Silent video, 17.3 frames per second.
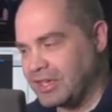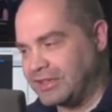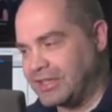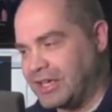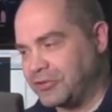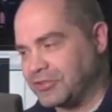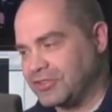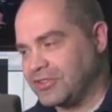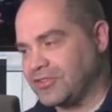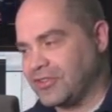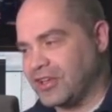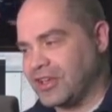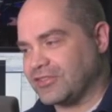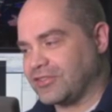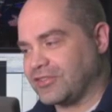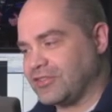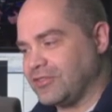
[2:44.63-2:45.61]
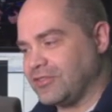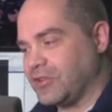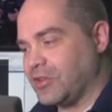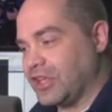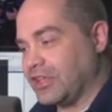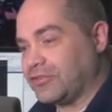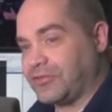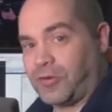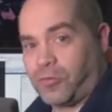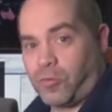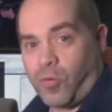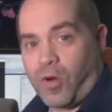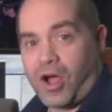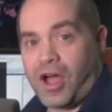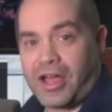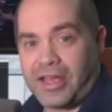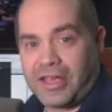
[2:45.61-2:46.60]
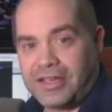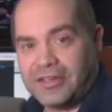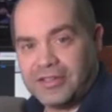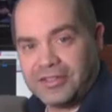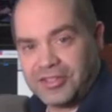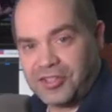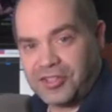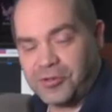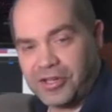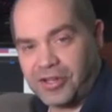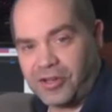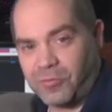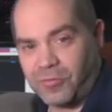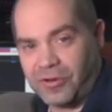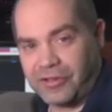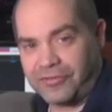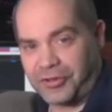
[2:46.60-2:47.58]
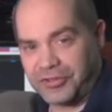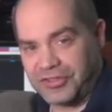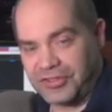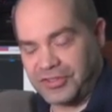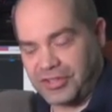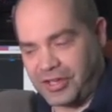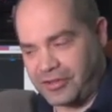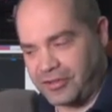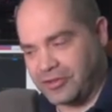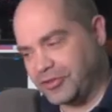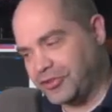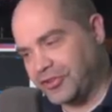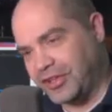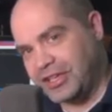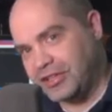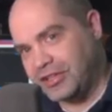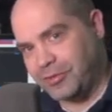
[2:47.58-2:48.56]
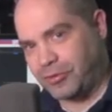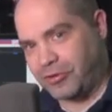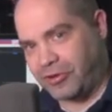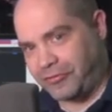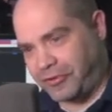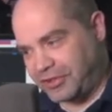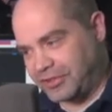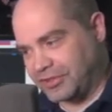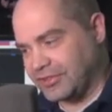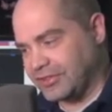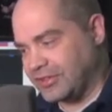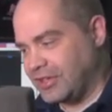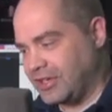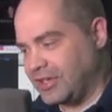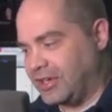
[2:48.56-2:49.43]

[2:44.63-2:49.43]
Now, as for why you hear one versus the other, there's any number of reasons.